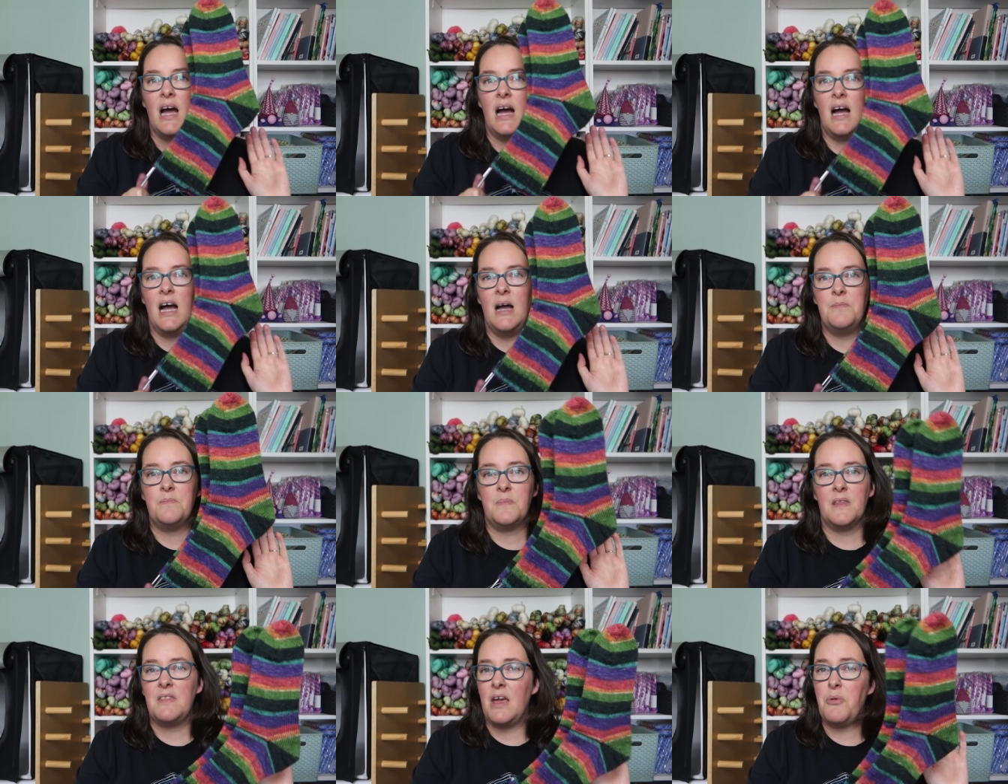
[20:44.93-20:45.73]

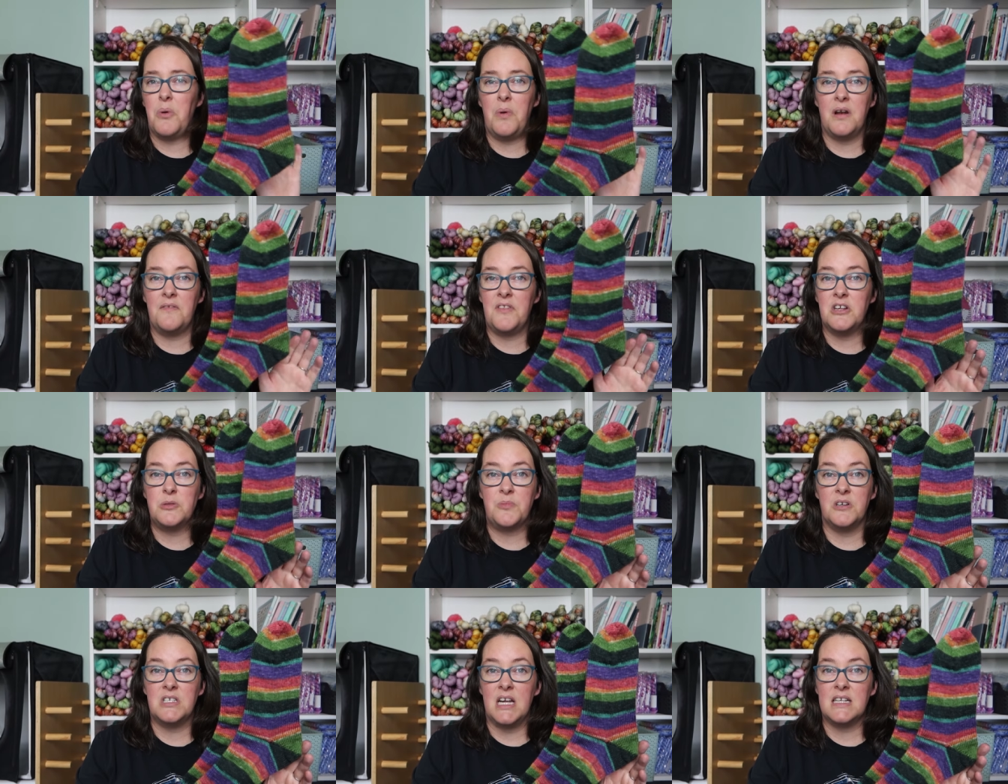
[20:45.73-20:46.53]
They were one of
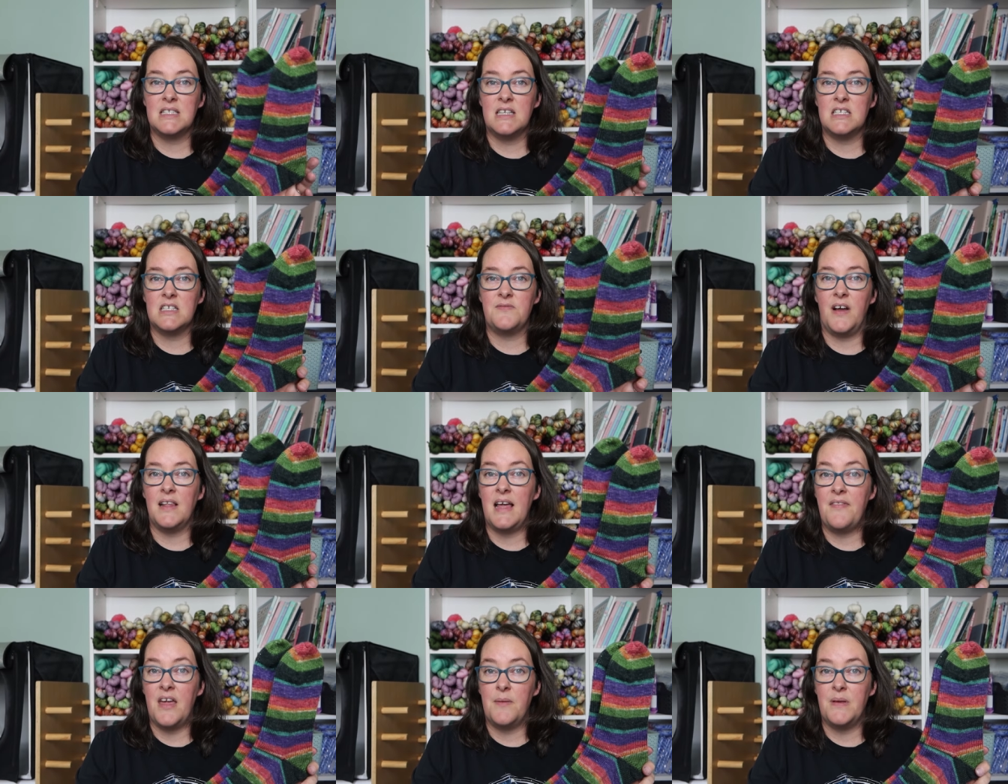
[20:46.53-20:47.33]
those projects that just felt
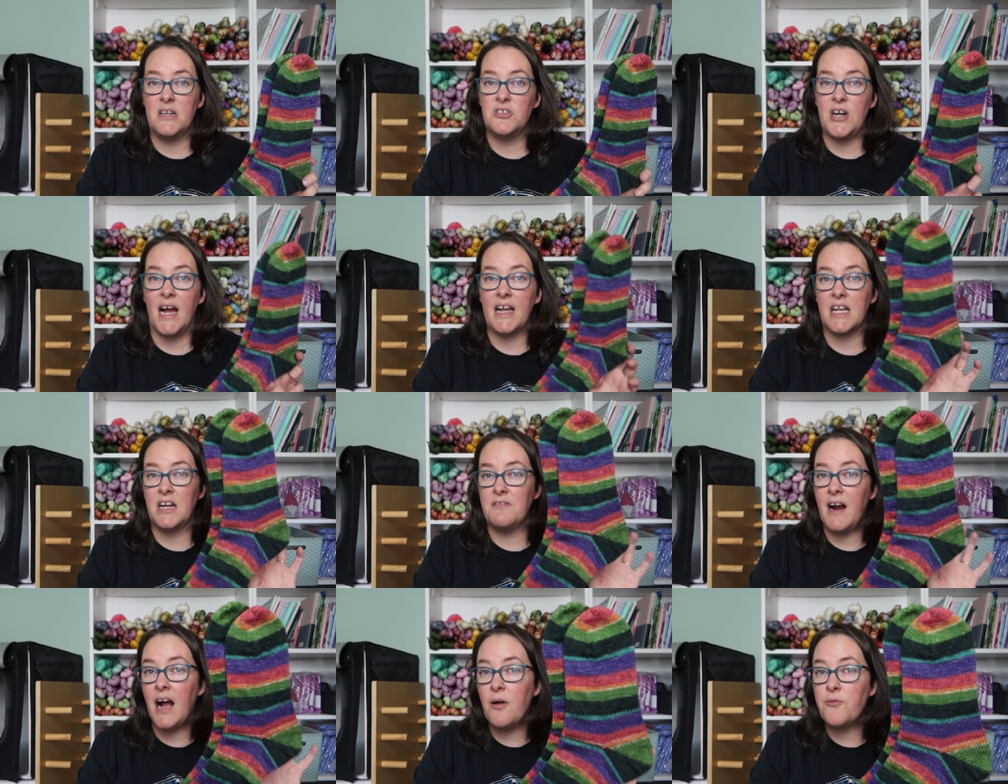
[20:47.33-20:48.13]
like they'd been
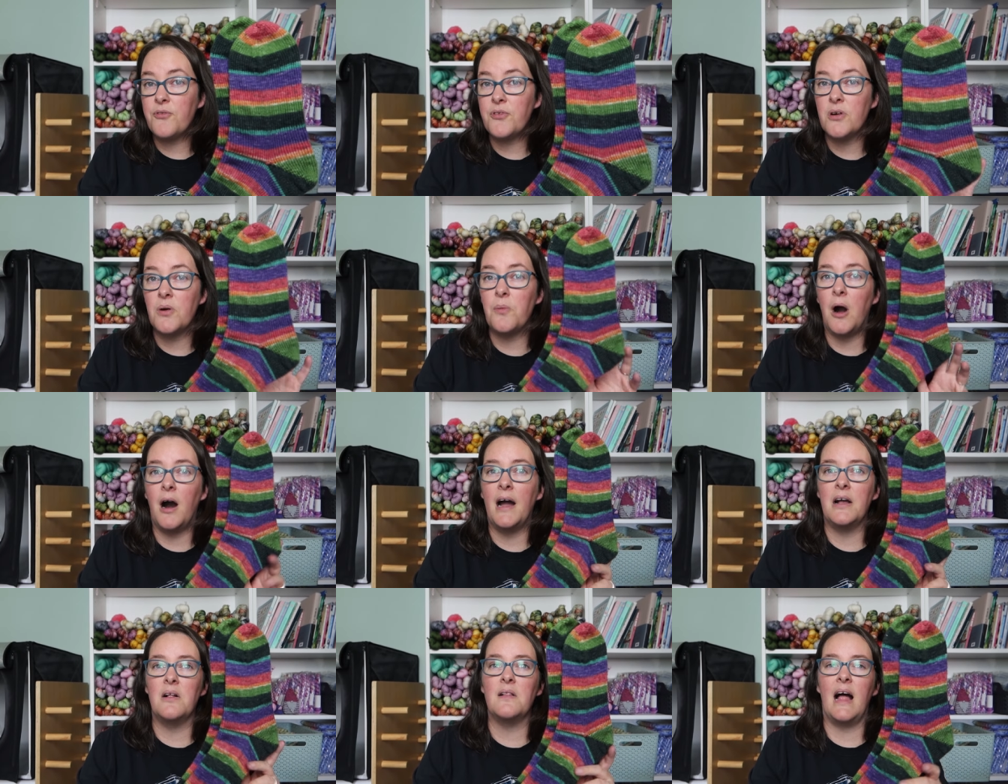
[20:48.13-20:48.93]
dragging around for a
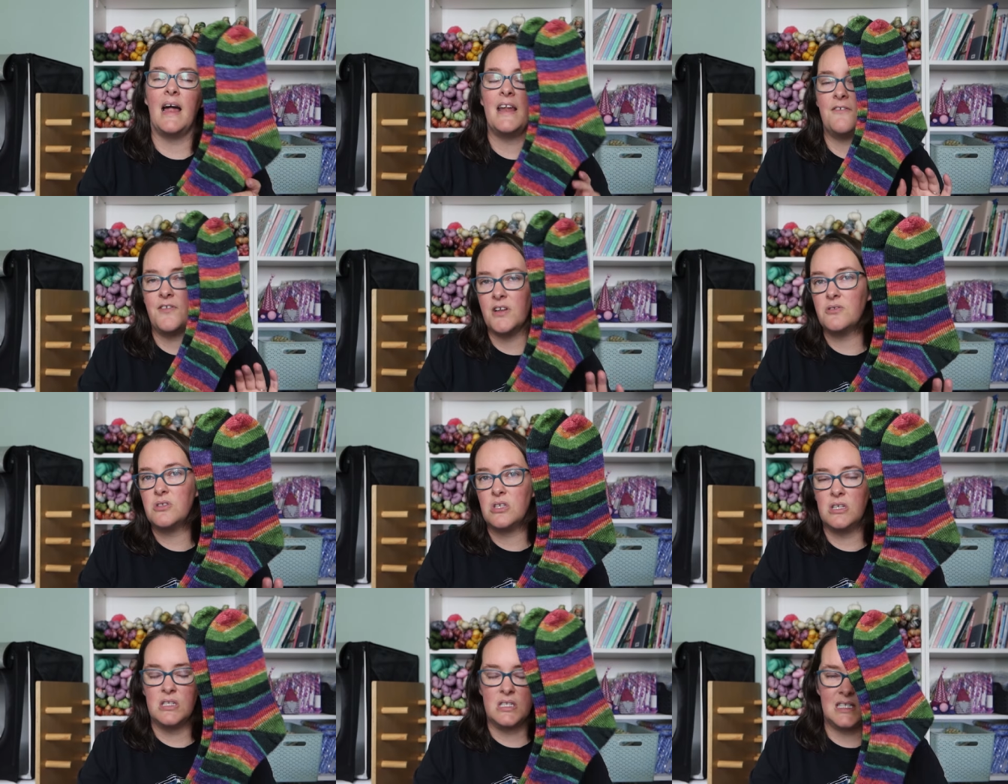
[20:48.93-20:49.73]
while, and it feels
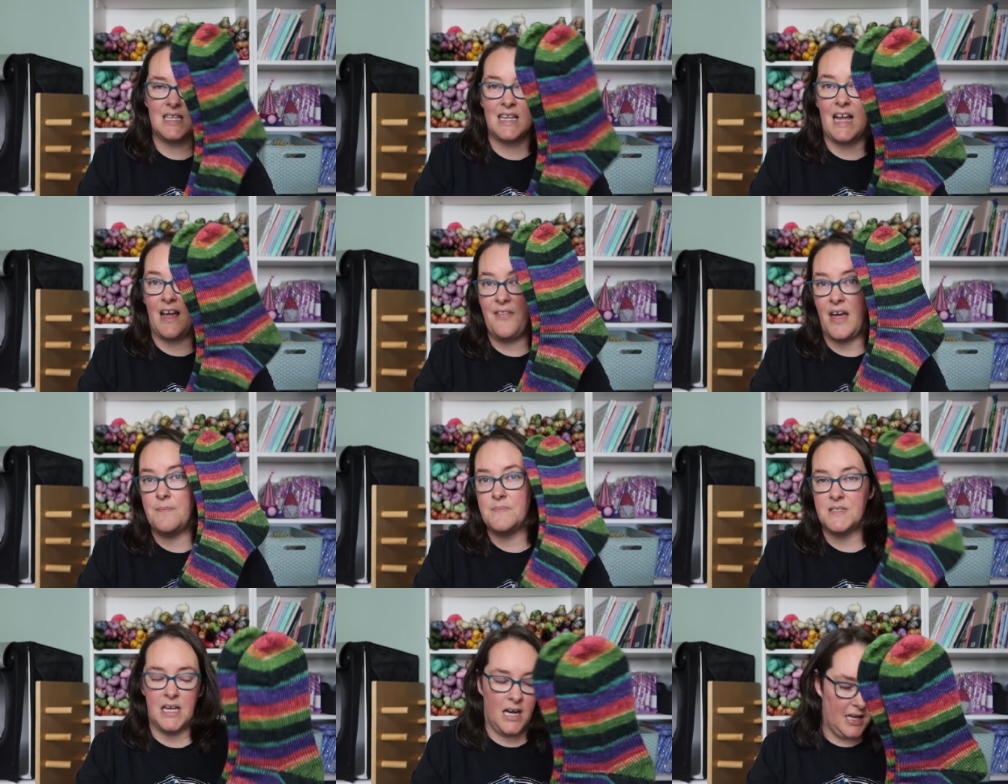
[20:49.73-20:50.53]
good to get
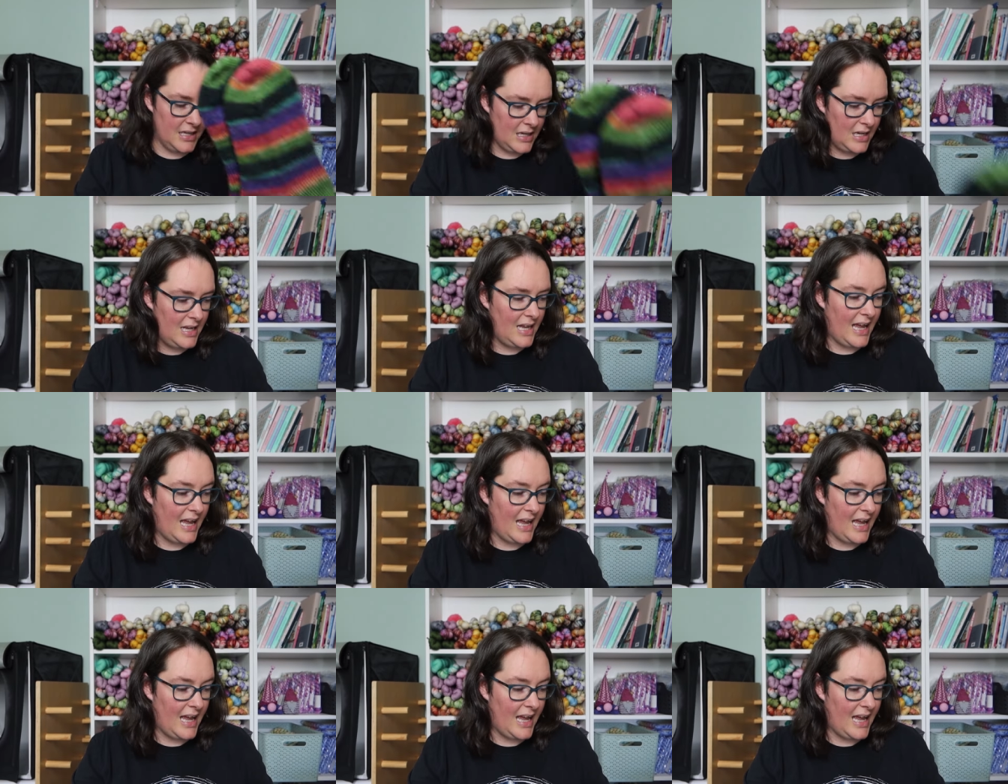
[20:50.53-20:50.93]
them done.